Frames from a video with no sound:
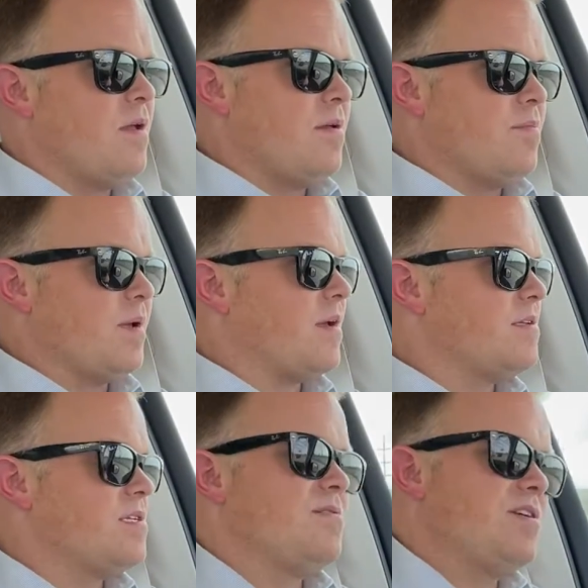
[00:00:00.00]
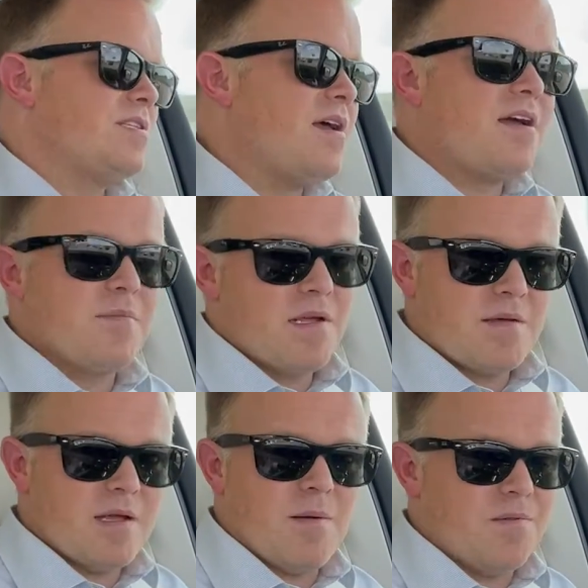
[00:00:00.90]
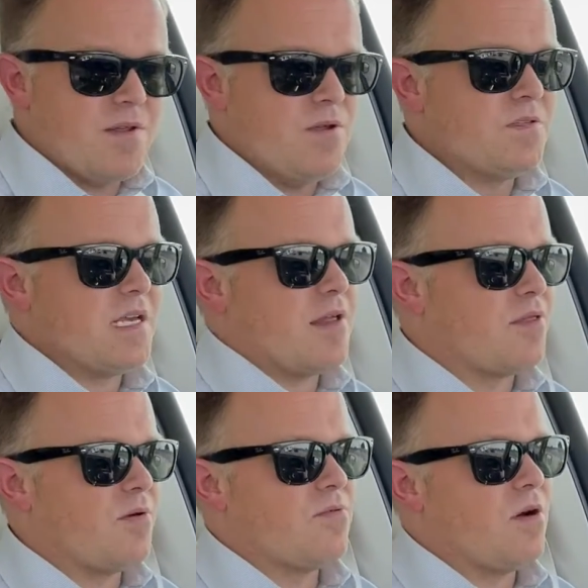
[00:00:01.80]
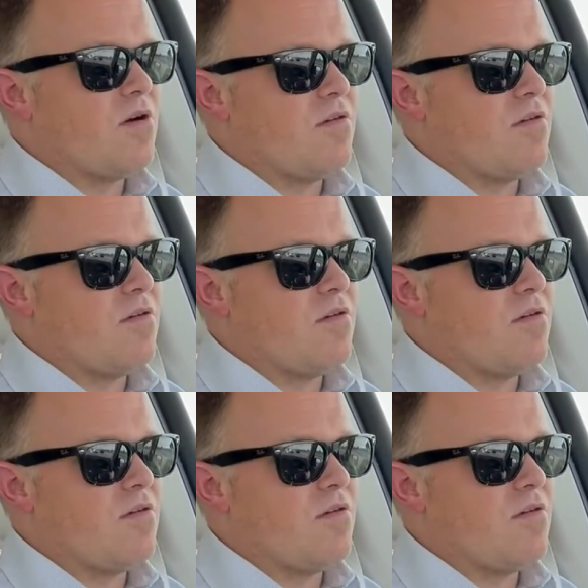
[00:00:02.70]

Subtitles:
because you're just not going to be able to use that third row